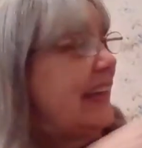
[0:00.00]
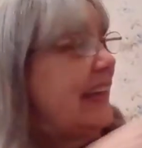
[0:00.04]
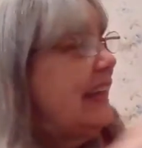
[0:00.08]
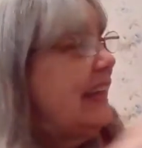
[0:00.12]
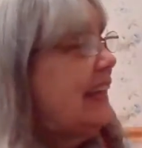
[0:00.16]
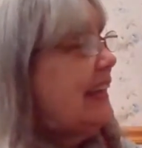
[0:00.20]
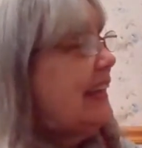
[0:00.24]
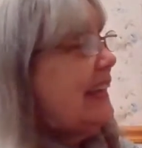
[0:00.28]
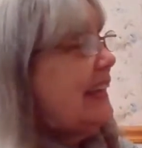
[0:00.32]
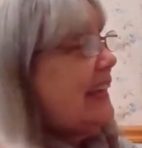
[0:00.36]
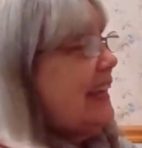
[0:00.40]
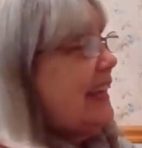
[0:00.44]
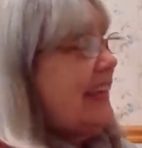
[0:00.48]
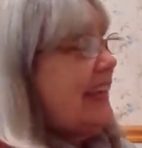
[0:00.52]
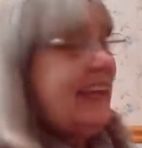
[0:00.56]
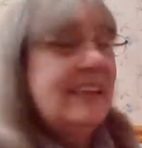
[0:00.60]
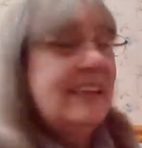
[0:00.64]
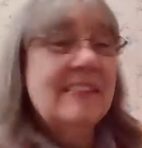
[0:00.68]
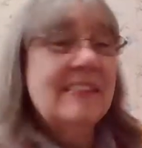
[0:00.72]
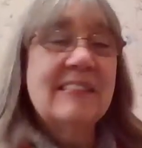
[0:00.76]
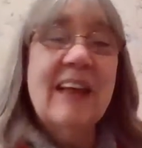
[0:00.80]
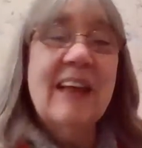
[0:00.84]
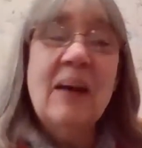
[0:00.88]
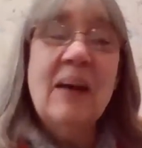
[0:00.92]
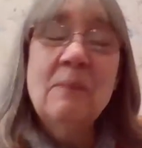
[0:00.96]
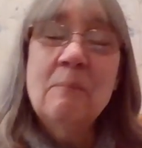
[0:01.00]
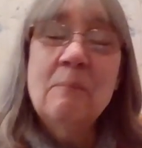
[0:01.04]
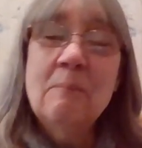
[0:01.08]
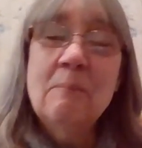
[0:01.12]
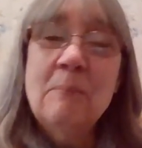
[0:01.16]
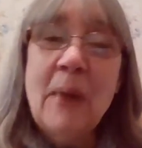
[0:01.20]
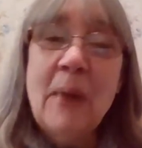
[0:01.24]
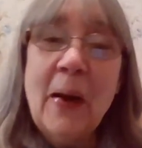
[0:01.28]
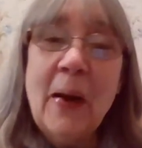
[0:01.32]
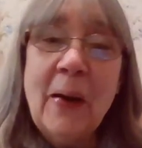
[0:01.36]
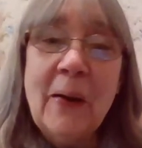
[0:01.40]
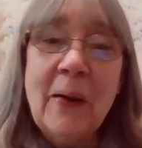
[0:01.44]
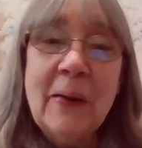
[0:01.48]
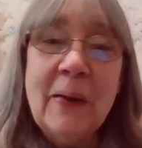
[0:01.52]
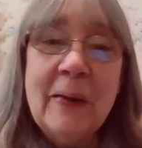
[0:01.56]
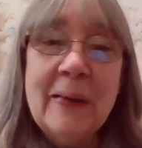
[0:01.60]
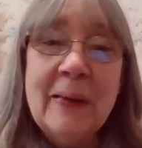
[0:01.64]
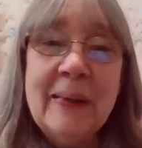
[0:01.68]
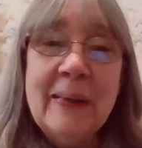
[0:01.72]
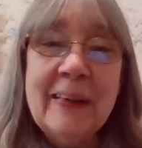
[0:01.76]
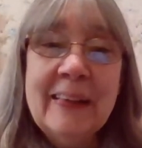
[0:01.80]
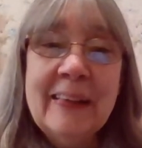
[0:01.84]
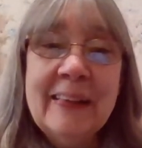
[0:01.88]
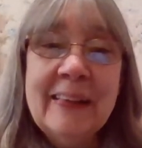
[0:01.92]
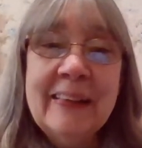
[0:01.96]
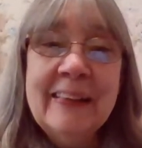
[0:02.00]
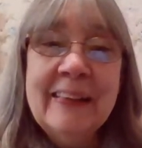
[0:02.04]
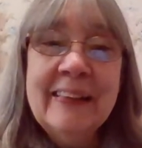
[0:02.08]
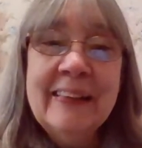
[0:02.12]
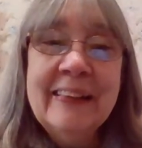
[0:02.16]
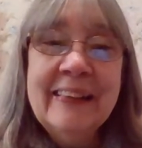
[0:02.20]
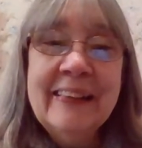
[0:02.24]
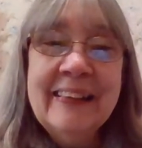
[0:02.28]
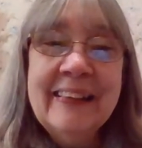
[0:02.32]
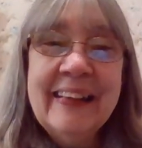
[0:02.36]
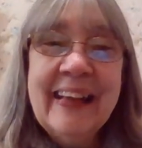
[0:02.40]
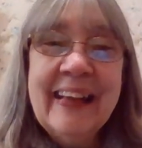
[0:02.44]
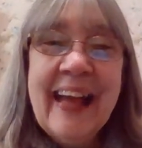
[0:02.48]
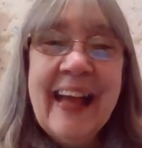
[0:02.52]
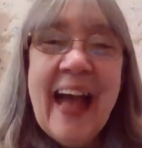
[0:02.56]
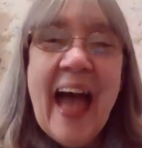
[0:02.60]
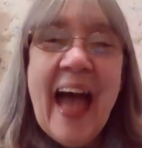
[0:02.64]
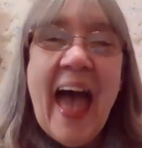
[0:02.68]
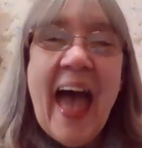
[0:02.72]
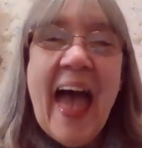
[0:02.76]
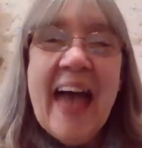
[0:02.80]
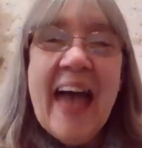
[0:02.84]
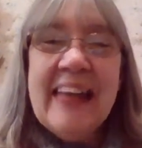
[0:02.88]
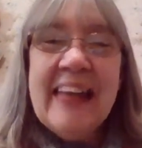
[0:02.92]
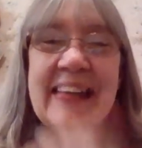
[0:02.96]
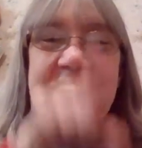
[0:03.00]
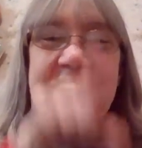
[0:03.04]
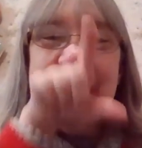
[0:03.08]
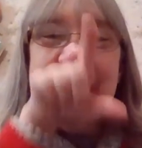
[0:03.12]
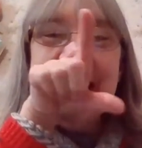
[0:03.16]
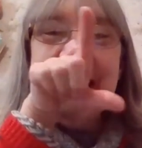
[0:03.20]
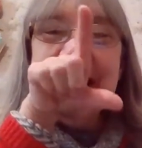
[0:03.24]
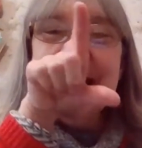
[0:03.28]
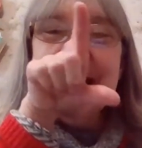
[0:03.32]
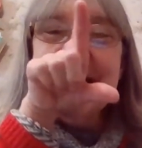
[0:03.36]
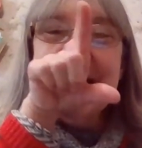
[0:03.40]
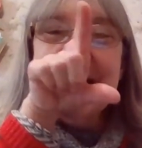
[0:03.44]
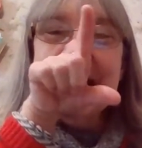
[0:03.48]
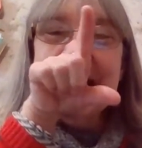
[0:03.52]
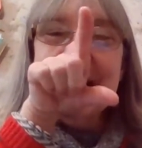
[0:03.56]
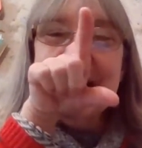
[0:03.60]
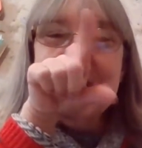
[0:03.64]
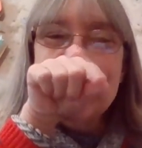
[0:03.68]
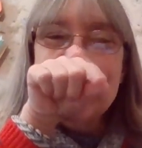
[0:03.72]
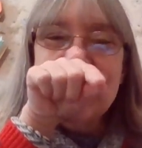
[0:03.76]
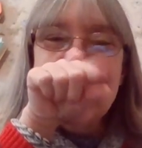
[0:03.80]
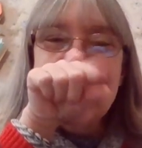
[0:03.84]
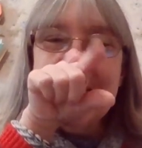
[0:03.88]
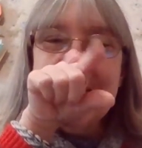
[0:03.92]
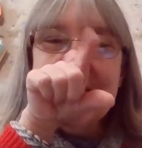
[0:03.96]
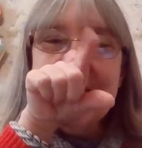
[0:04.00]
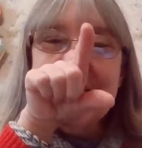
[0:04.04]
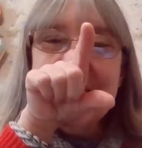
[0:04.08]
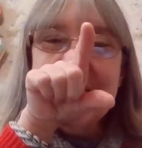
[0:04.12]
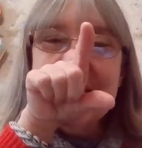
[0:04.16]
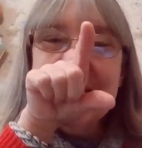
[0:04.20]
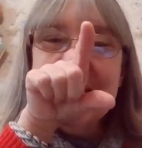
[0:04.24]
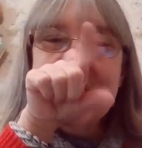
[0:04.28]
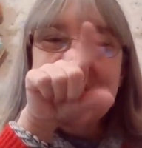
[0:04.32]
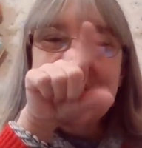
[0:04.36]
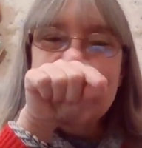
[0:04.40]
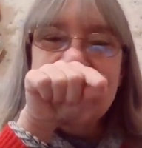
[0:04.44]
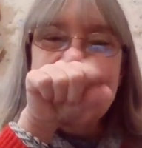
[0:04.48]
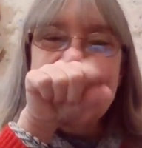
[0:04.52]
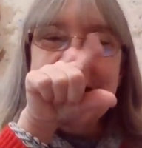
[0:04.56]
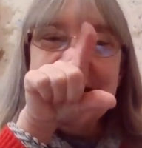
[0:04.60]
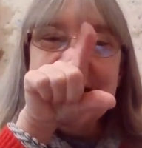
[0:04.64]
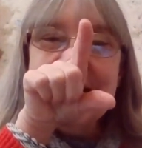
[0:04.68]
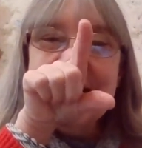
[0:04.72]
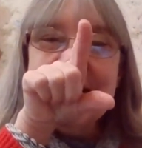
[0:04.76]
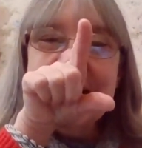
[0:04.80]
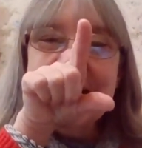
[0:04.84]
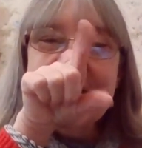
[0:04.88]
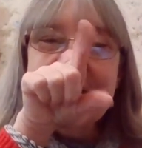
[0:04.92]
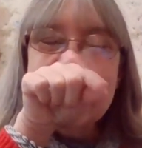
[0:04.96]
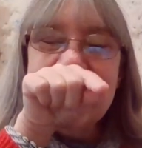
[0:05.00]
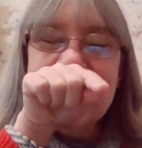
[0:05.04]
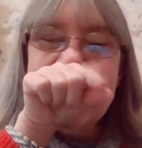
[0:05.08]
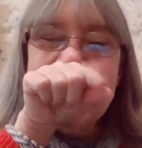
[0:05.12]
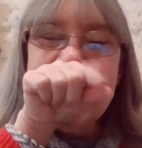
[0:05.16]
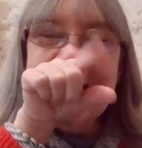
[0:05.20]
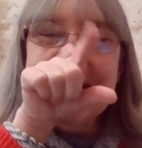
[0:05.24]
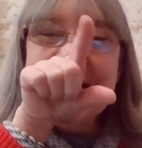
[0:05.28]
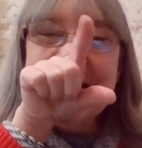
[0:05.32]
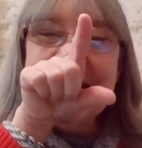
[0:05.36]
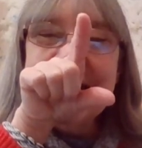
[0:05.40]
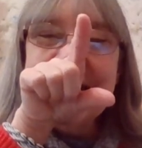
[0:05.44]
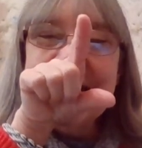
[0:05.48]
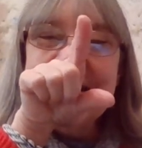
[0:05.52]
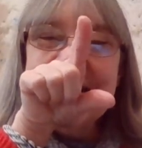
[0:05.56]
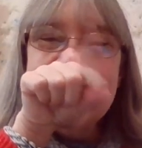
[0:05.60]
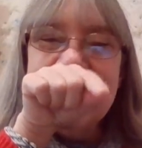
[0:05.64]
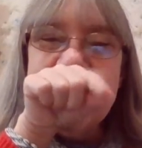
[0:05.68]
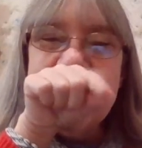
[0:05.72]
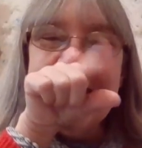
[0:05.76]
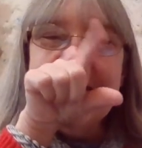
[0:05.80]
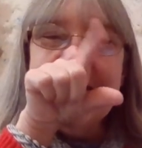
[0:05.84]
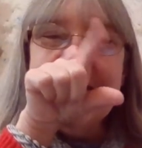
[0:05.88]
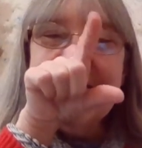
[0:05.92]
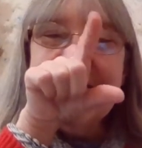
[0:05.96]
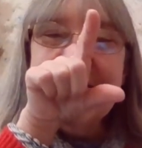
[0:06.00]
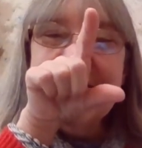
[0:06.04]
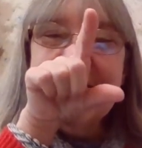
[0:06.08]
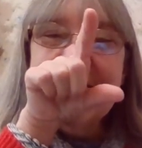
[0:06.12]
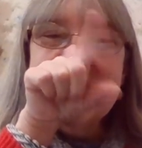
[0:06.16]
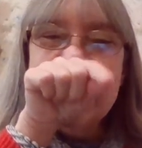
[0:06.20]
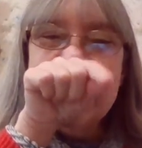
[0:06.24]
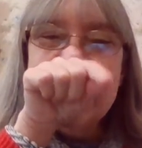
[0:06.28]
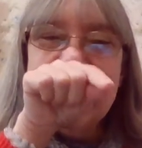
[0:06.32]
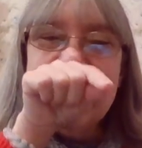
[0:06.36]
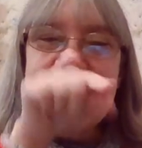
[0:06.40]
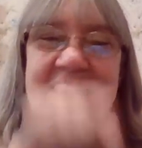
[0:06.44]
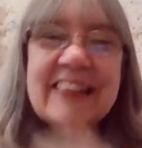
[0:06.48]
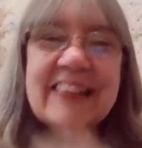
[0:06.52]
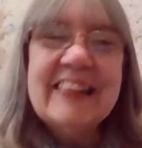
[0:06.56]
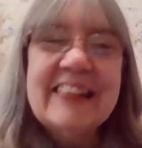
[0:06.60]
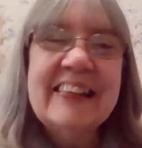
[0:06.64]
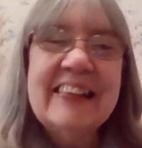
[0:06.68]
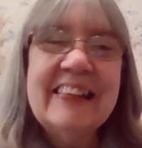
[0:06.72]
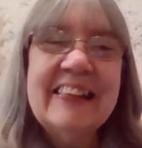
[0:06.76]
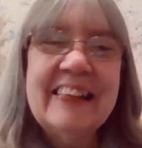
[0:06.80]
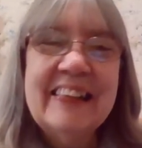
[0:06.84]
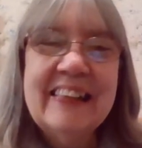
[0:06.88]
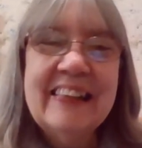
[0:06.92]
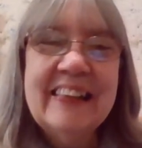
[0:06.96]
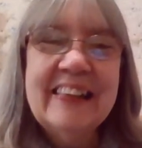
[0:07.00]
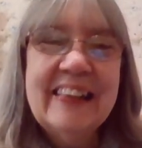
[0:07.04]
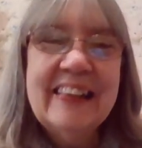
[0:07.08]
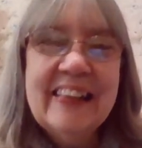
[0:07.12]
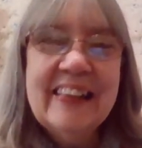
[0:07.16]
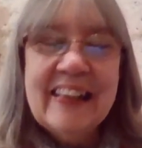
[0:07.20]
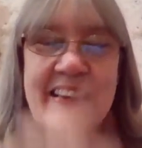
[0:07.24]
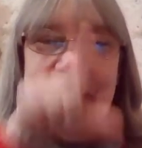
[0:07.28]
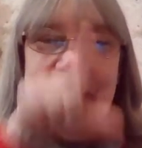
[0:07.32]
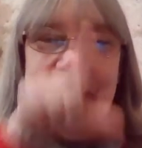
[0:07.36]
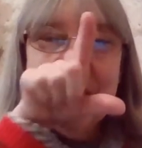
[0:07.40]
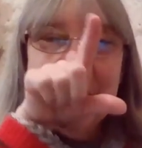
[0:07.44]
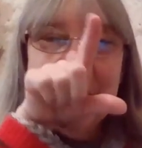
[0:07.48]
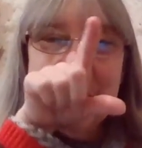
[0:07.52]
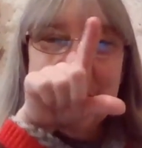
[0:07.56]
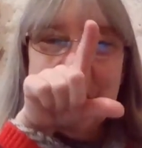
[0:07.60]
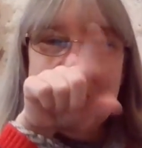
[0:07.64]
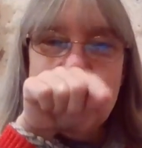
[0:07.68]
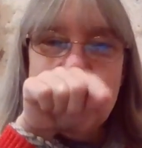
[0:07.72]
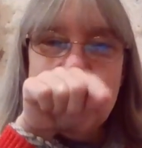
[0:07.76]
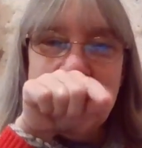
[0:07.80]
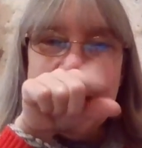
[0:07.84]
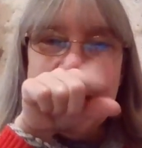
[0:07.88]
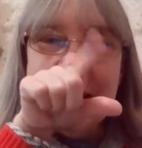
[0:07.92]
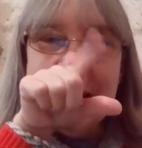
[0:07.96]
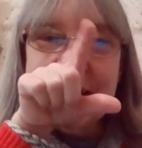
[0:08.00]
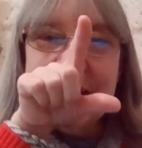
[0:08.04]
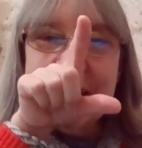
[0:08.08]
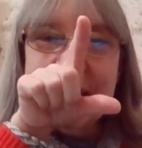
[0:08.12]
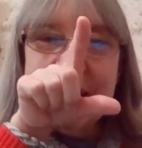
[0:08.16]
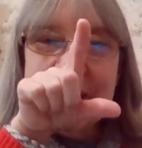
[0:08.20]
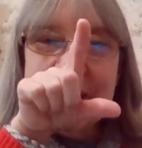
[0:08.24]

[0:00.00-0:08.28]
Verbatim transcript: He is a bird. And he says tweet, tweet, tweet, tweet, tweet, tweet,